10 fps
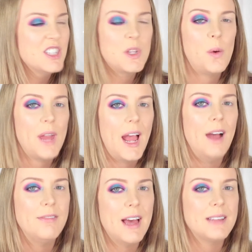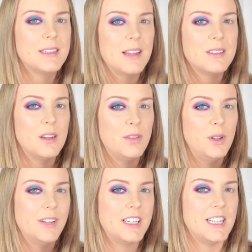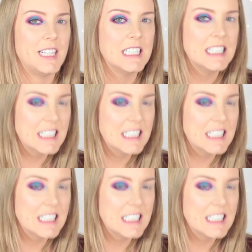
So we have that sense of unity.